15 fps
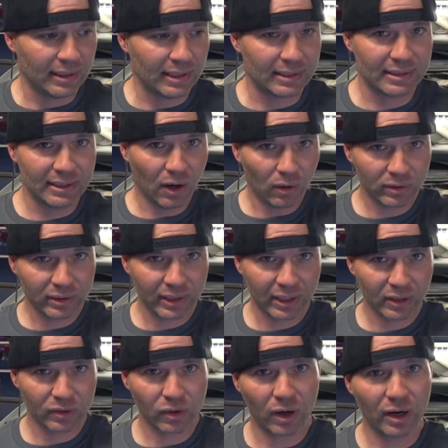Is the
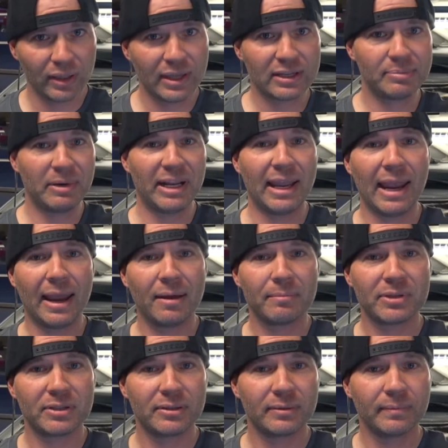alternator drawing this many
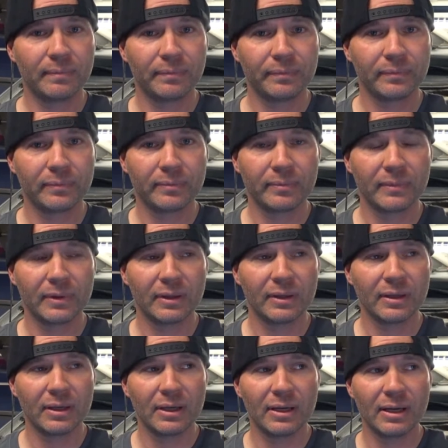amps
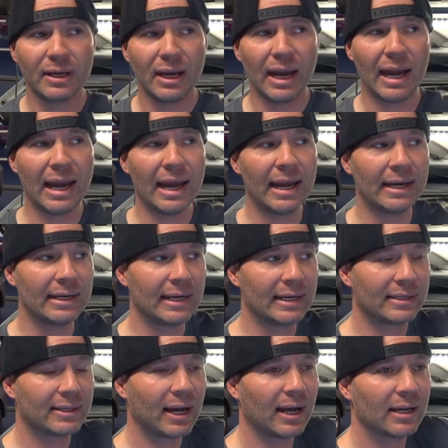and
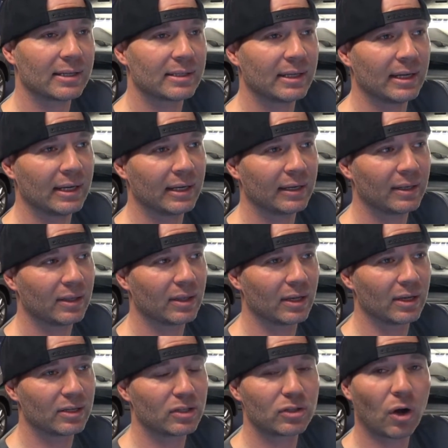it's causing
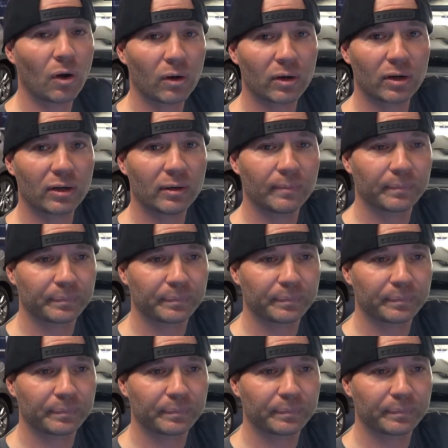the starter,